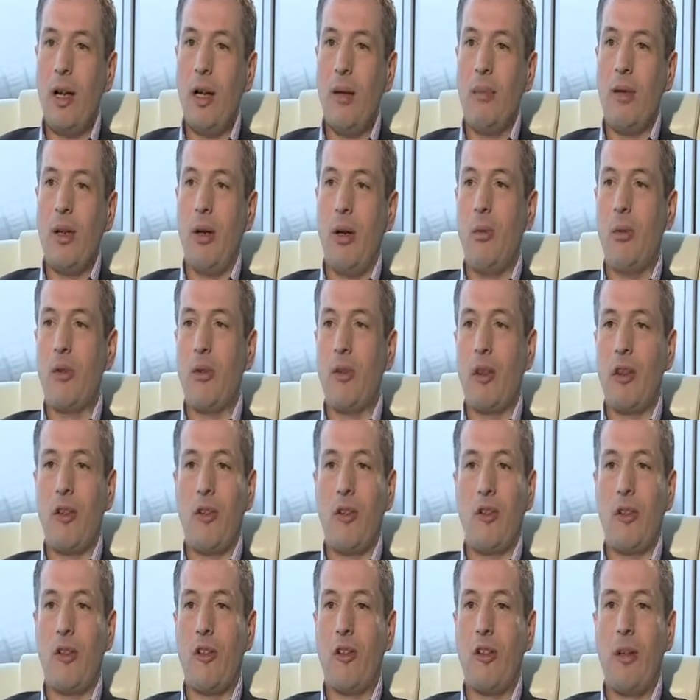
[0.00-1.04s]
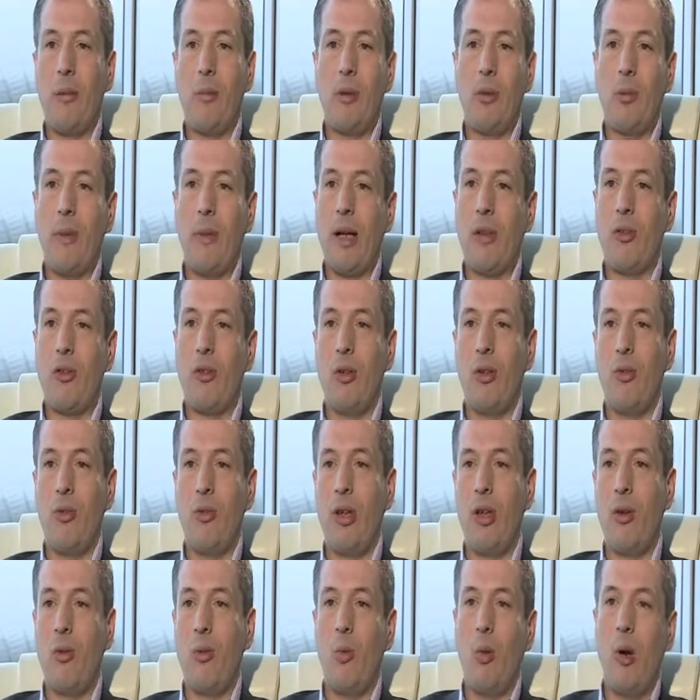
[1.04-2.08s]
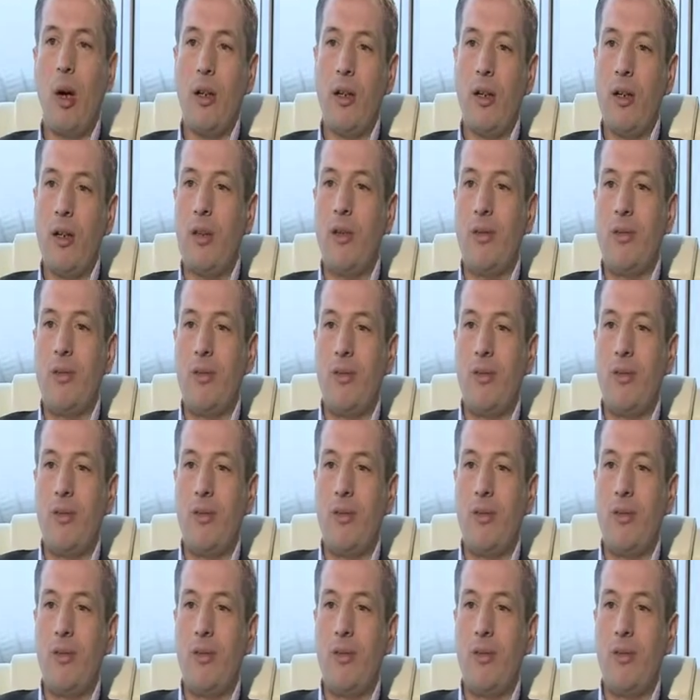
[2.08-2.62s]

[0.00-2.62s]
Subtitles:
It wasn't just a simple matter of one